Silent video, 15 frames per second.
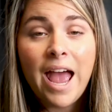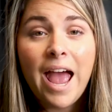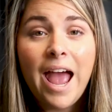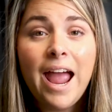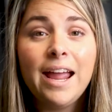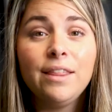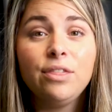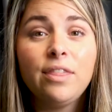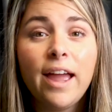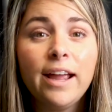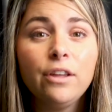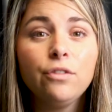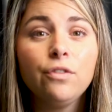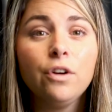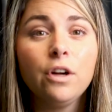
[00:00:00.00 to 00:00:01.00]
Hey,
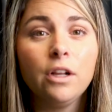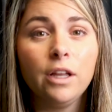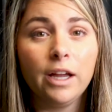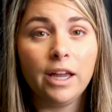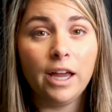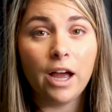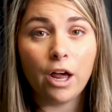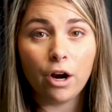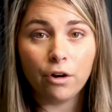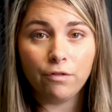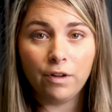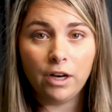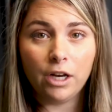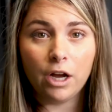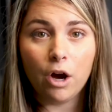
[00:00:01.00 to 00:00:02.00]
thanks for clicking on our
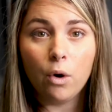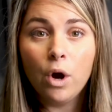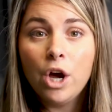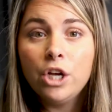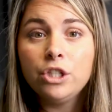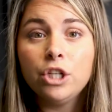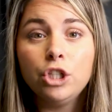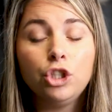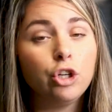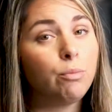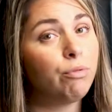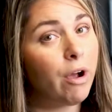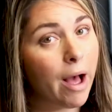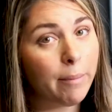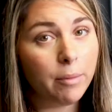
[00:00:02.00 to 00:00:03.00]
video. Since
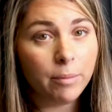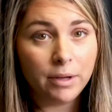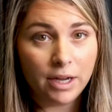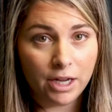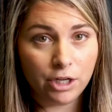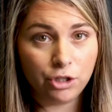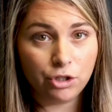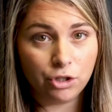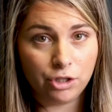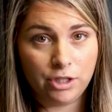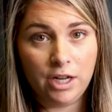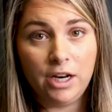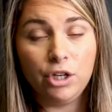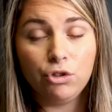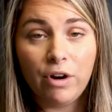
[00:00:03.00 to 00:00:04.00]
you're probably
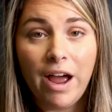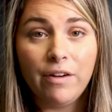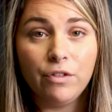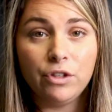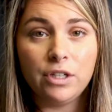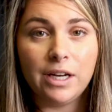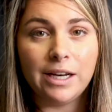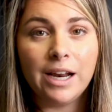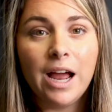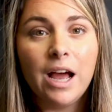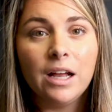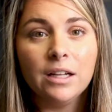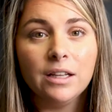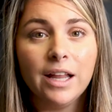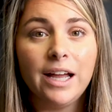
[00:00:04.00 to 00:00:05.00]
interested in
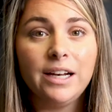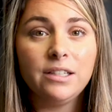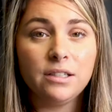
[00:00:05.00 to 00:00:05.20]
travertine, let's